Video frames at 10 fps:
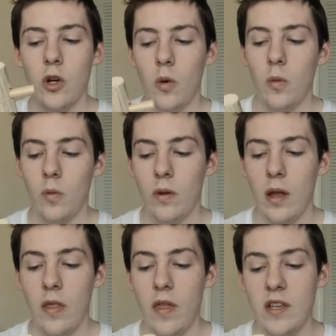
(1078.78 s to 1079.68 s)
So
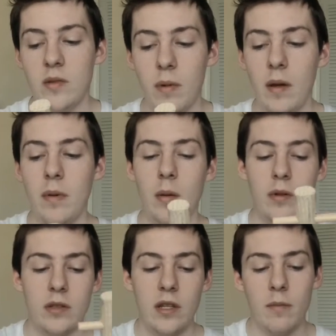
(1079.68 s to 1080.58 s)
this might be
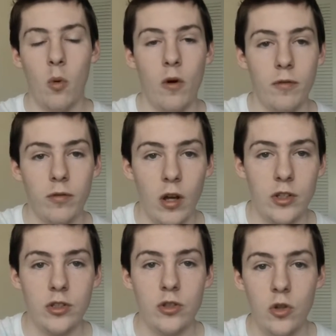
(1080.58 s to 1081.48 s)
able to sit more
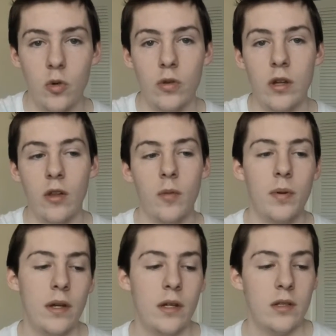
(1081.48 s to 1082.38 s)
flush to the
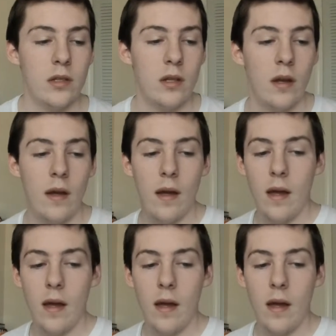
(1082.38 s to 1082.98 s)
other piece.